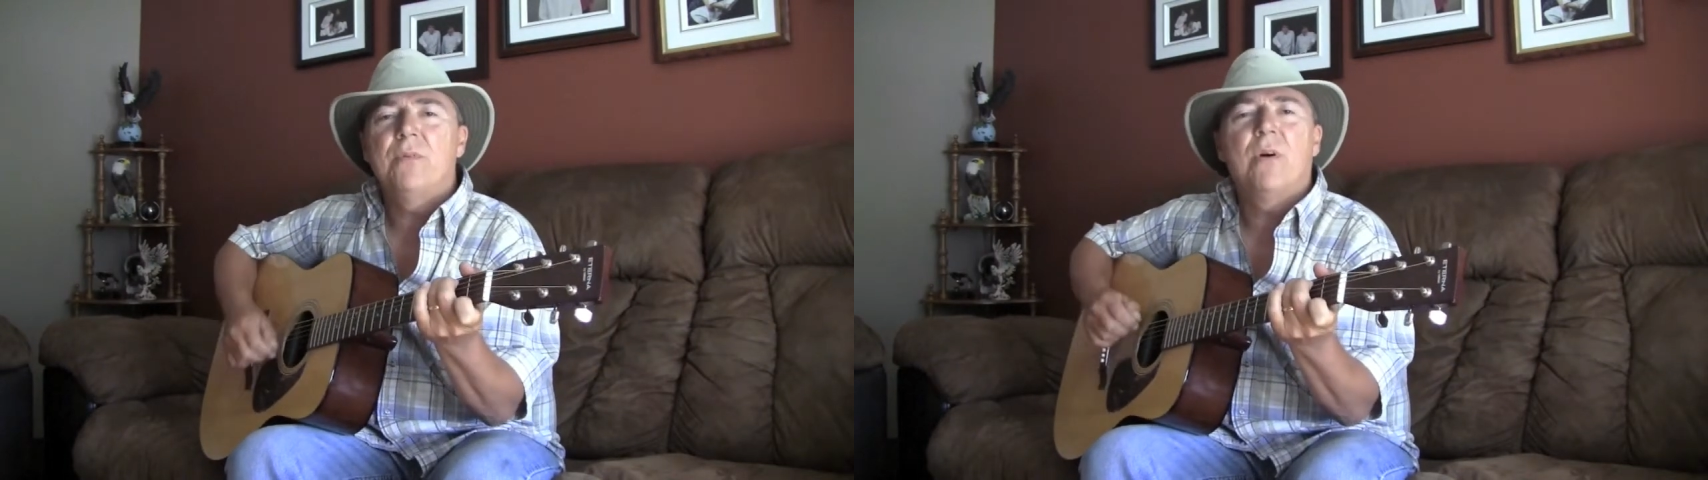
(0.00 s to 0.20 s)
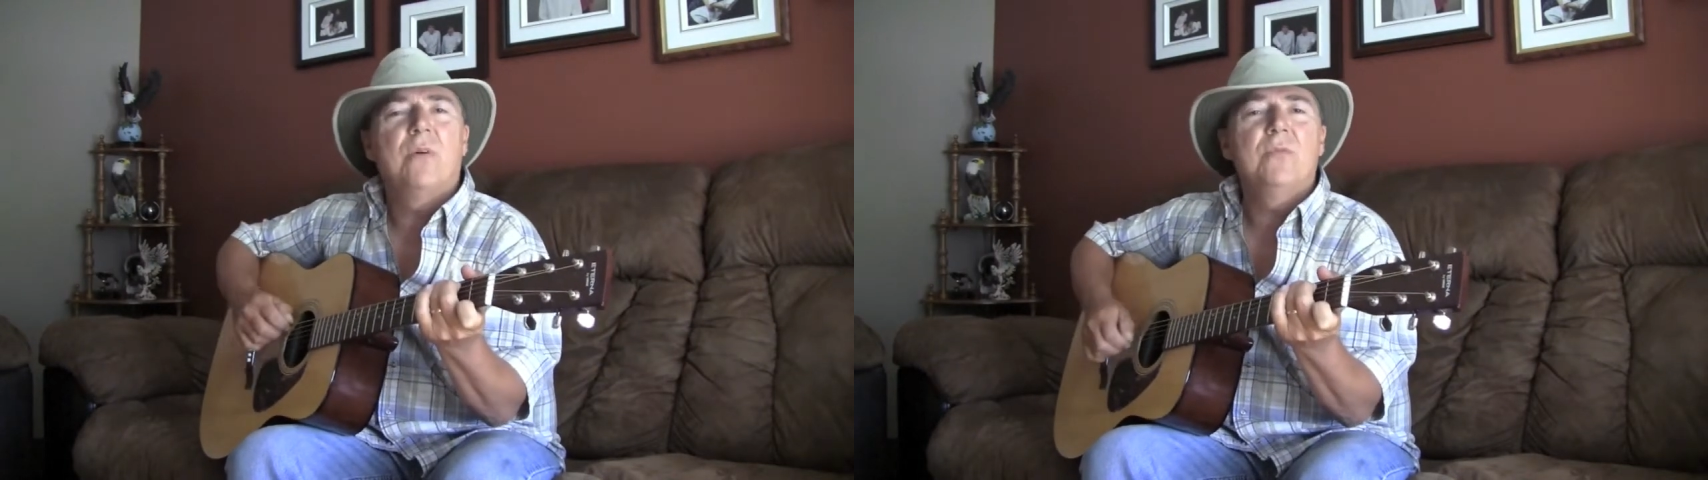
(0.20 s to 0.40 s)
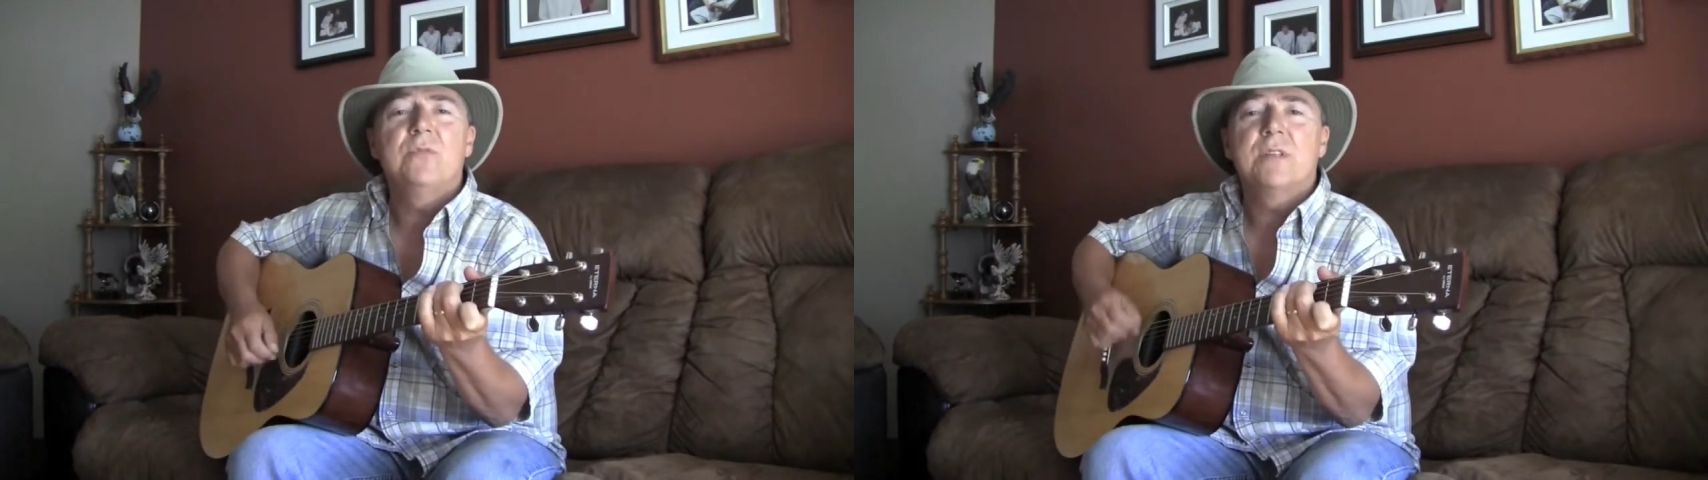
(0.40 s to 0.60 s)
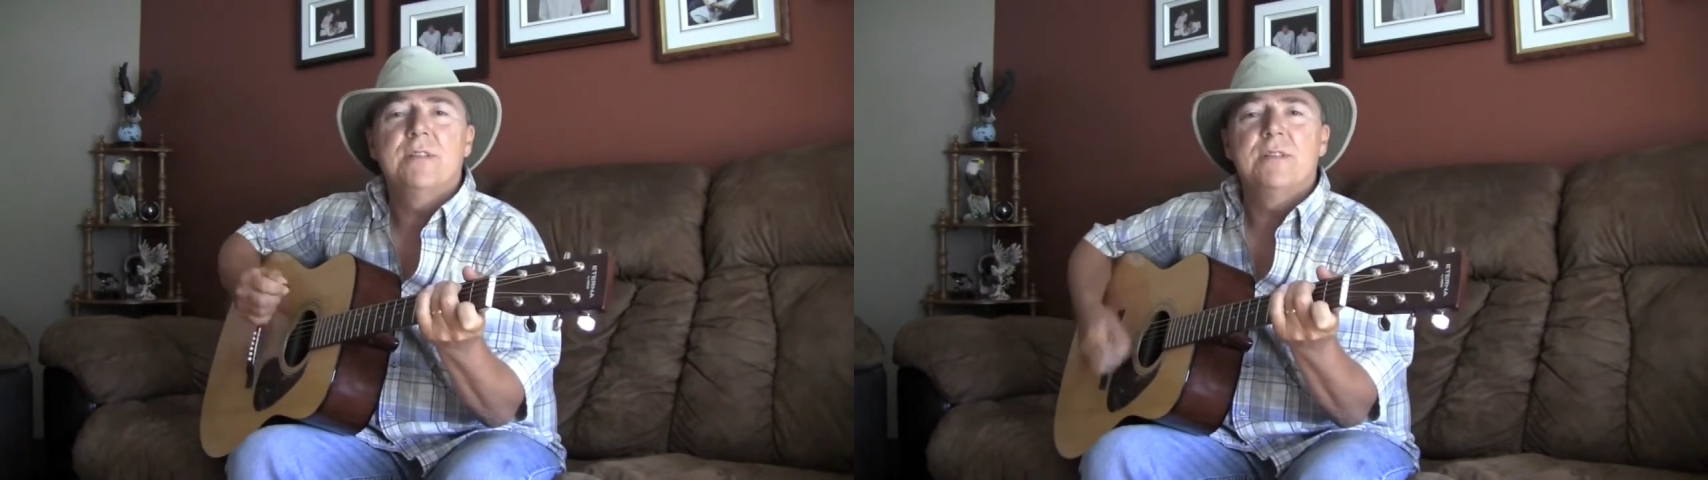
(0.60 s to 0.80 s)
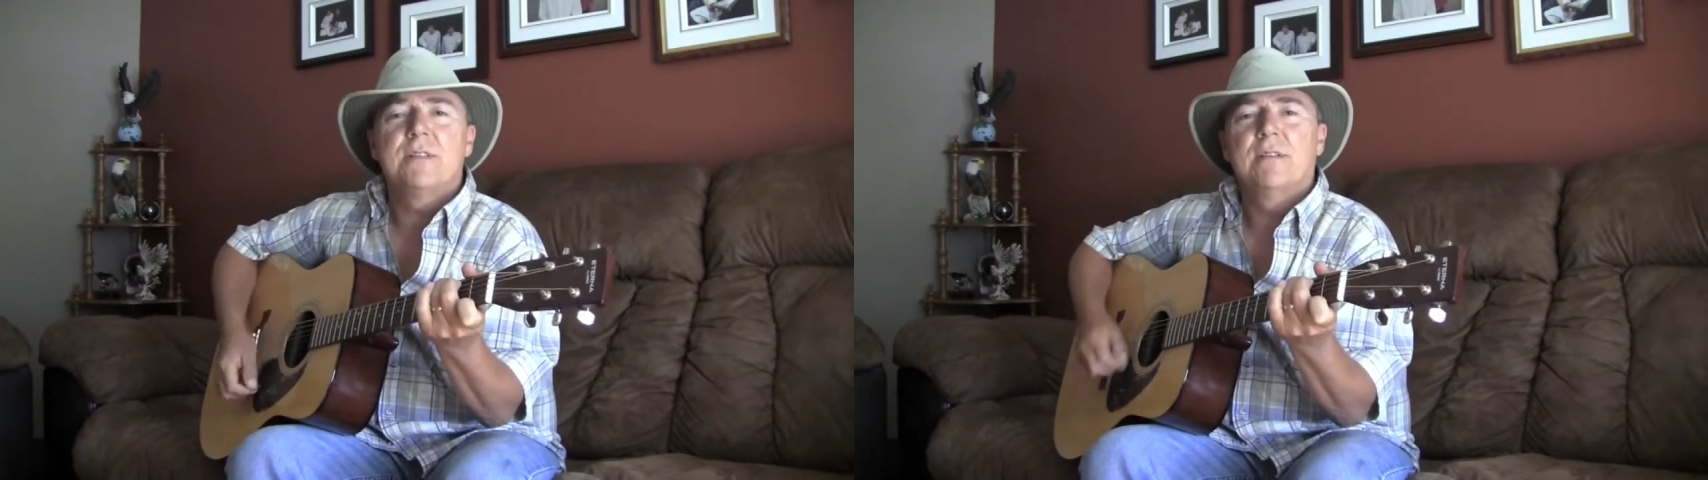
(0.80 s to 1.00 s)

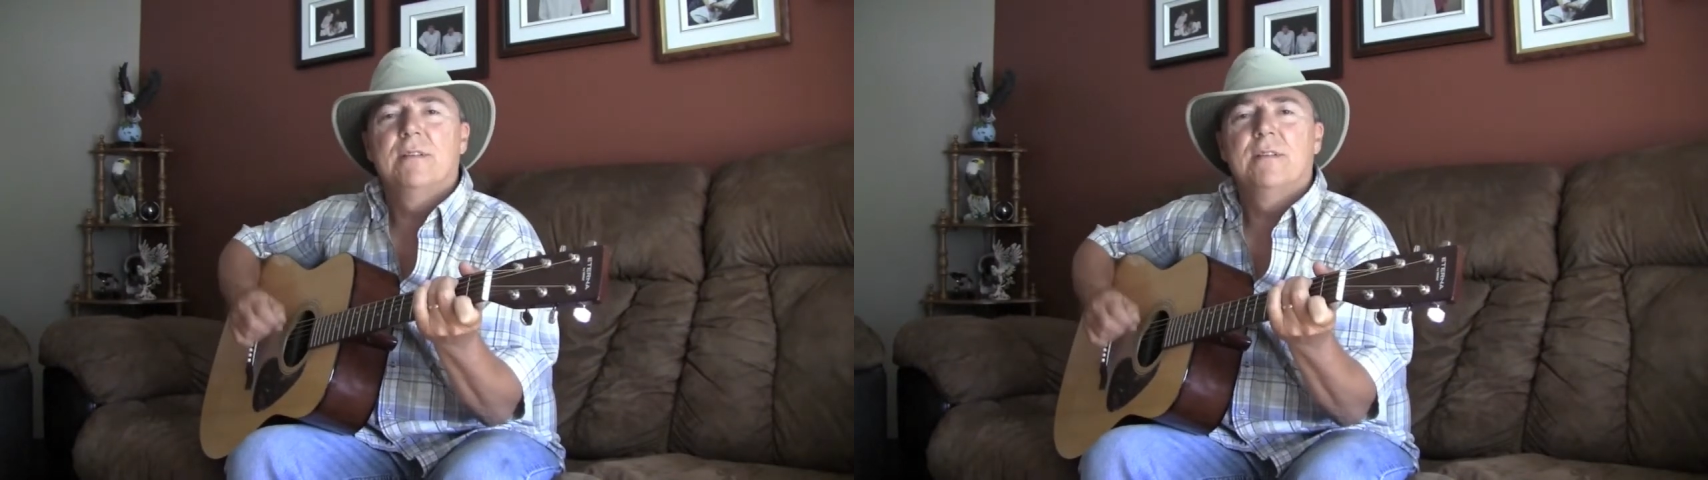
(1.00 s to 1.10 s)
roses